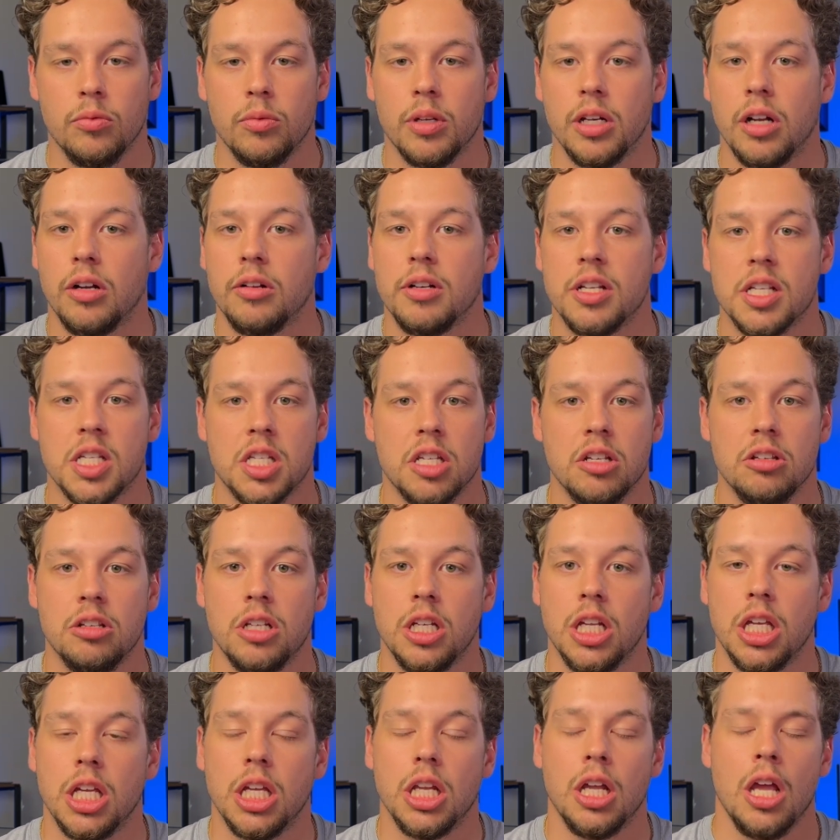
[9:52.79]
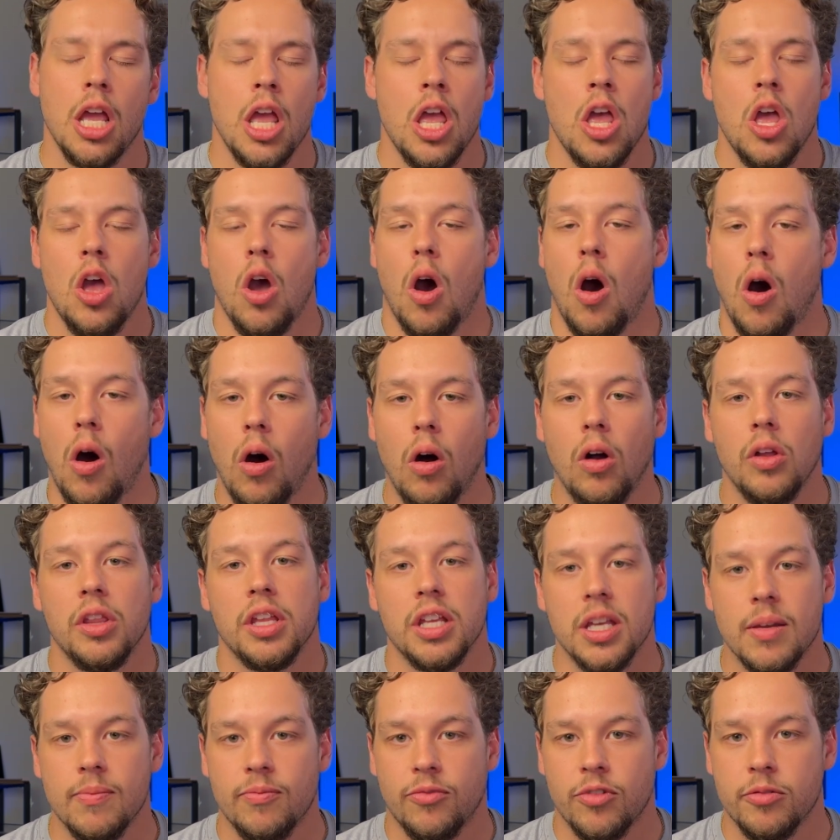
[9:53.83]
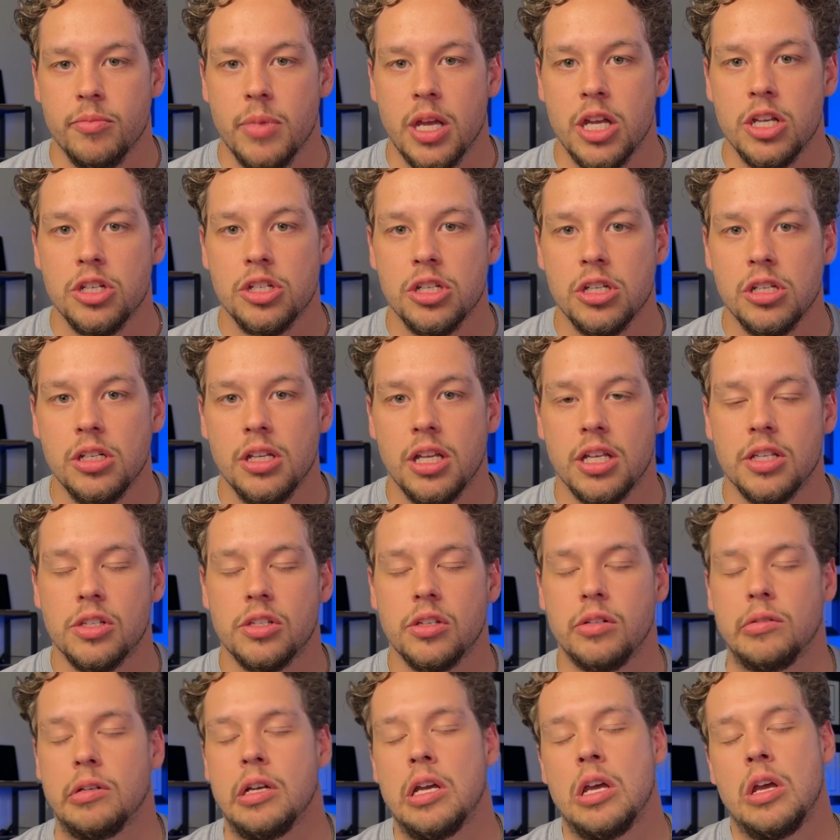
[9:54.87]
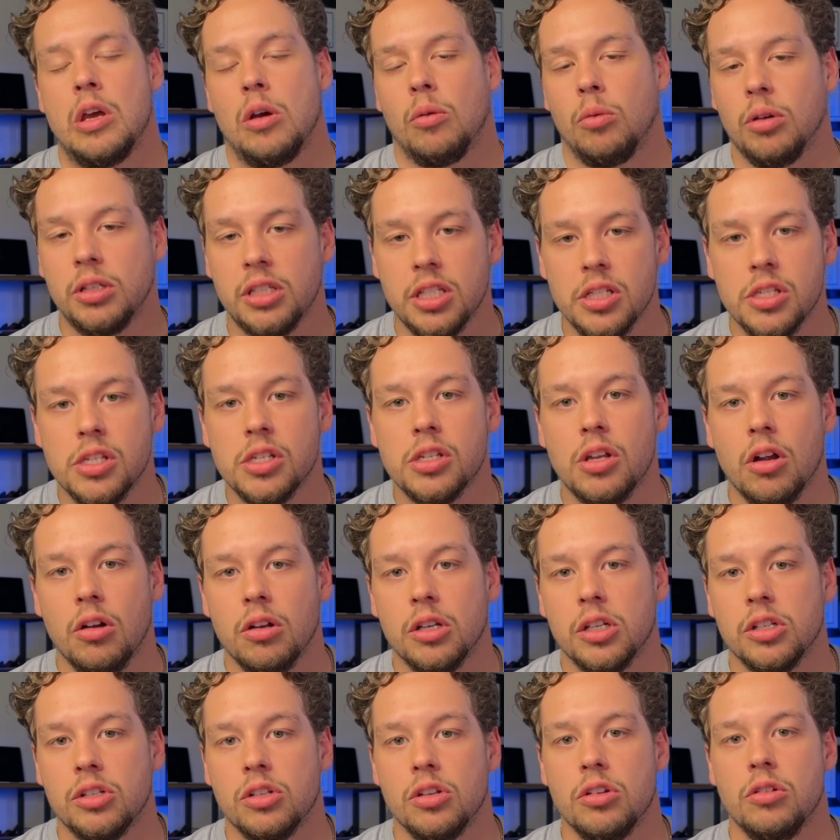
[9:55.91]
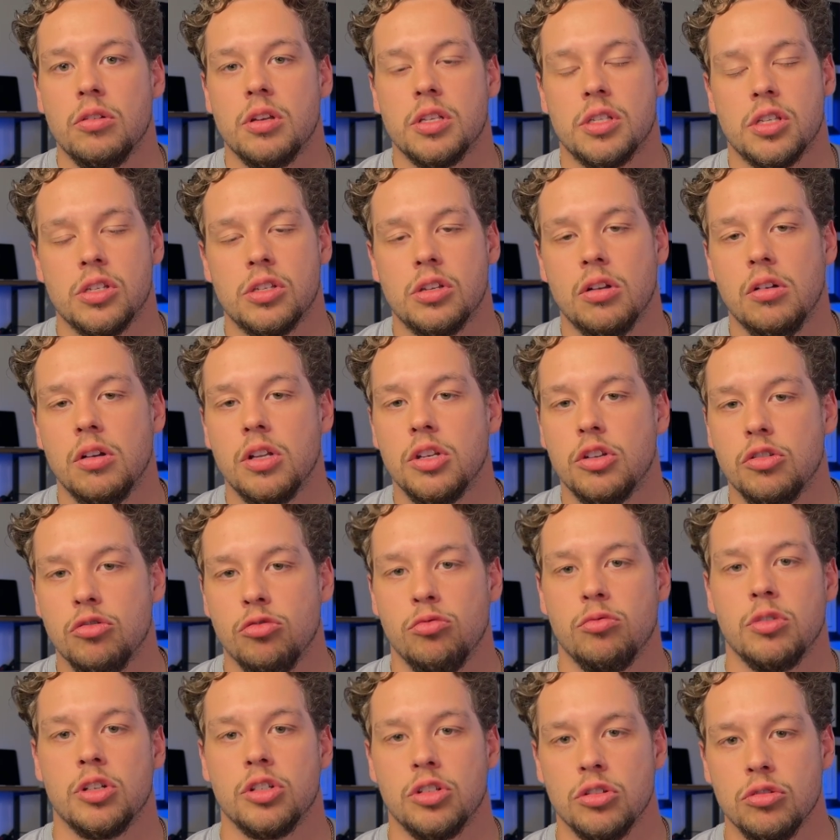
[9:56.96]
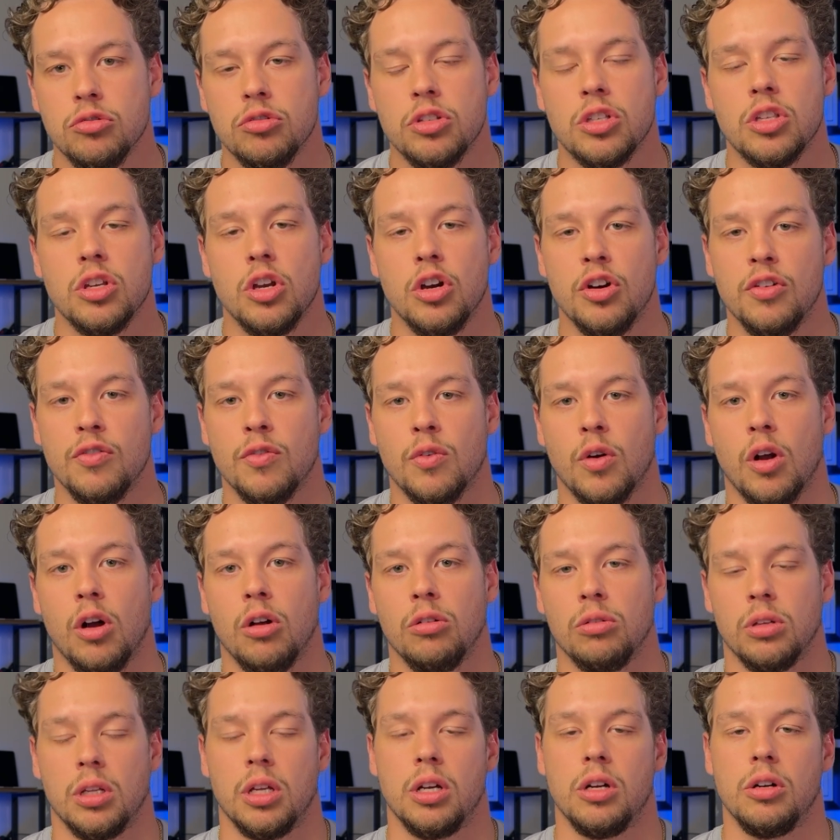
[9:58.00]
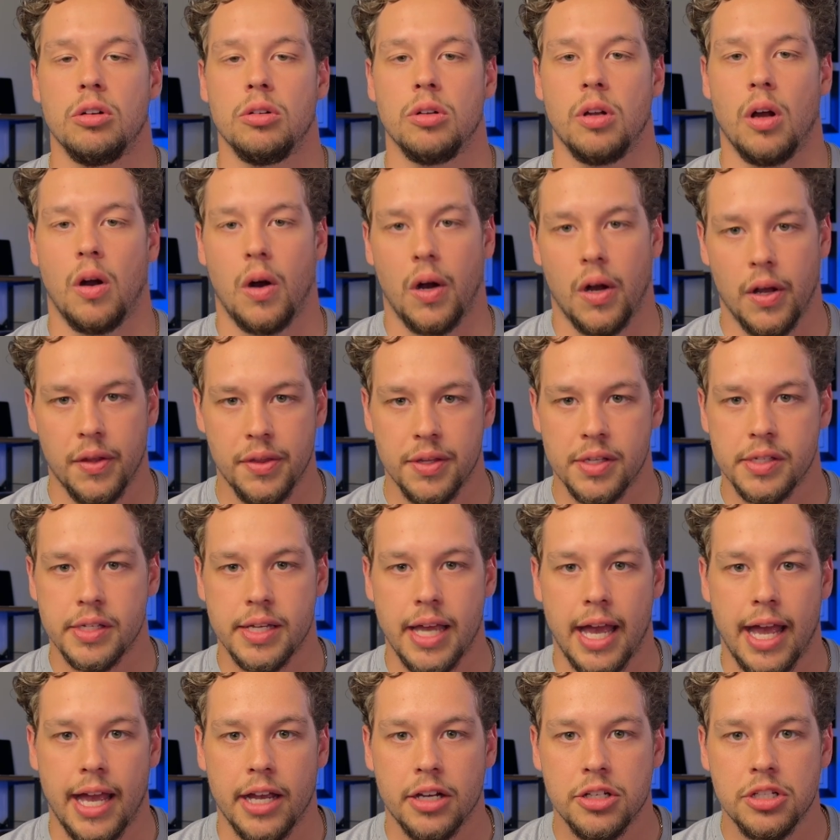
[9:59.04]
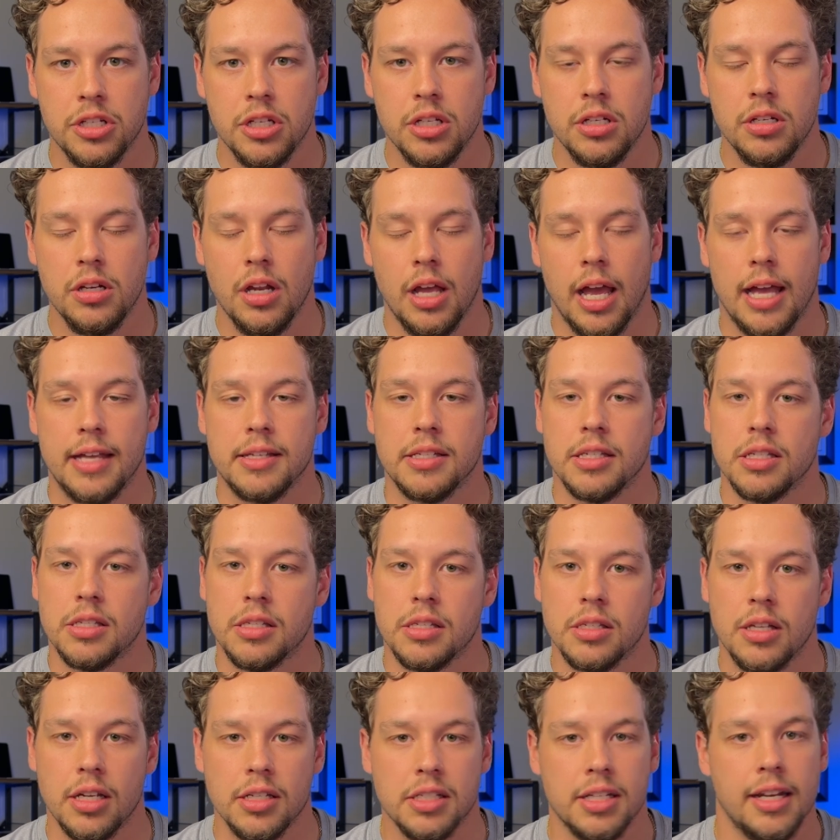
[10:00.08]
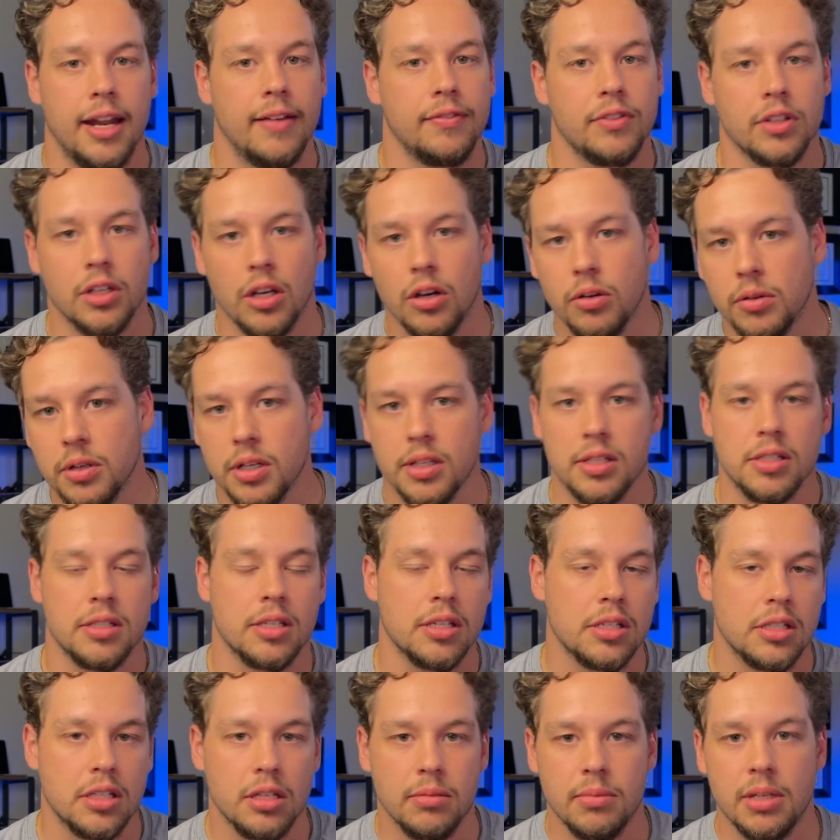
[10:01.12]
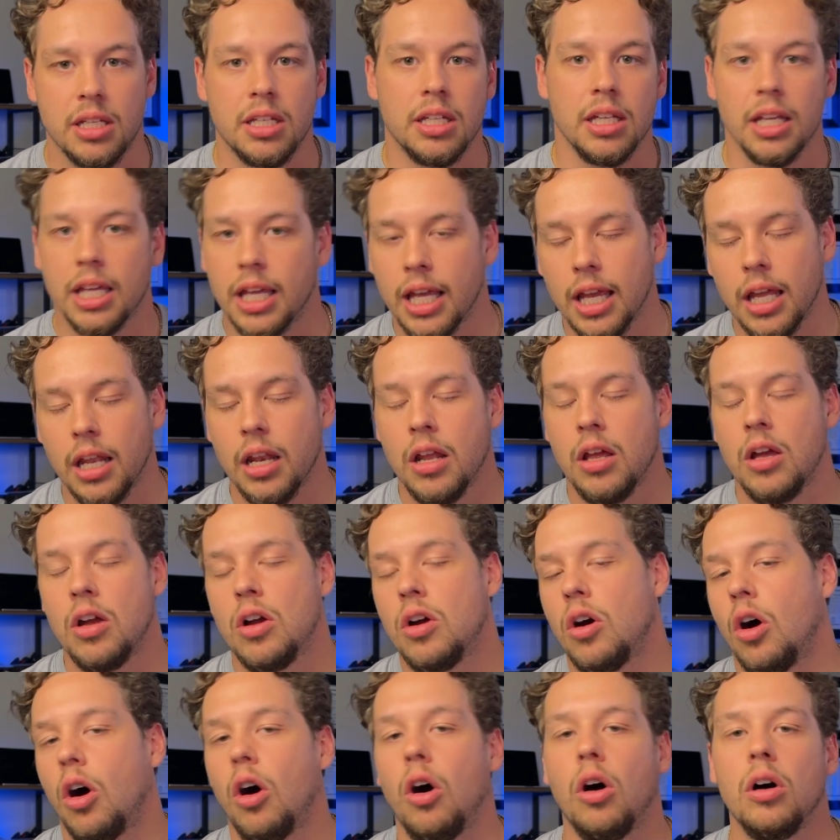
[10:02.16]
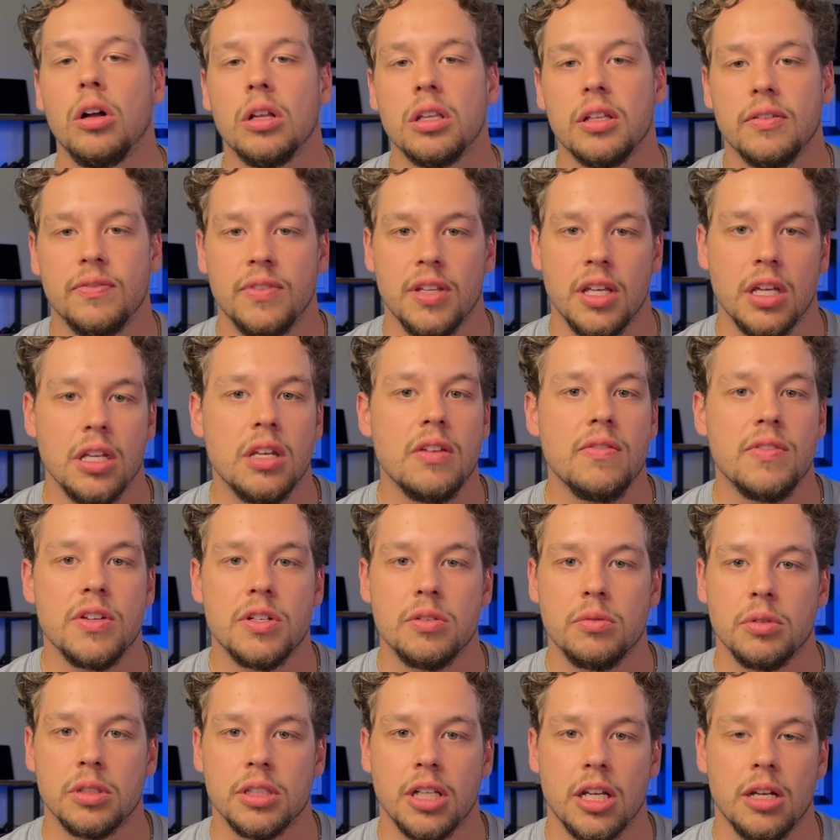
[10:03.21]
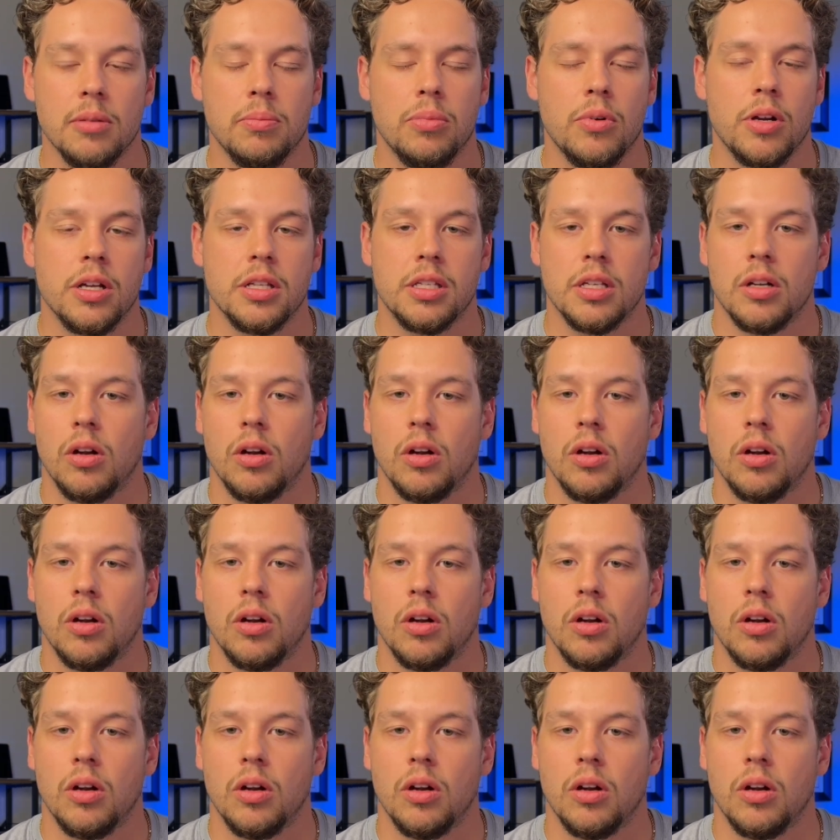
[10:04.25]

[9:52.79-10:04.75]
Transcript: We don't necessarily need all the information. And so what this is going to do is it's going to reduce the overall load on this action, as it doesn't have to go into the system and get all of the individual data points. It